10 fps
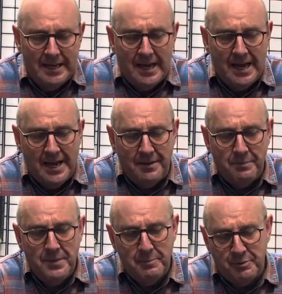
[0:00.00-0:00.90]

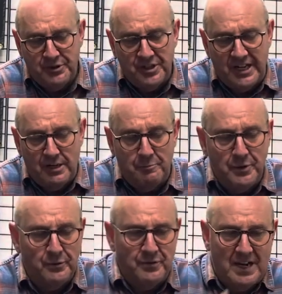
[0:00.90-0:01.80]
The particular
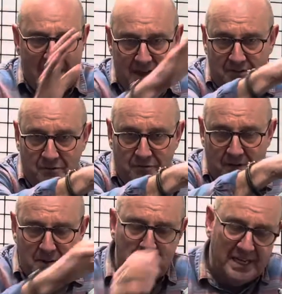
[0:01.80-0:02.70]
boot that I have in
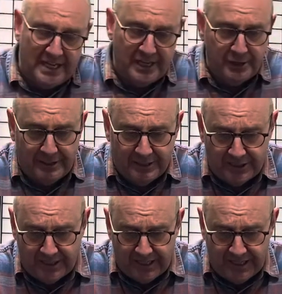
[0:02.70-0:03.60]
front of me here is the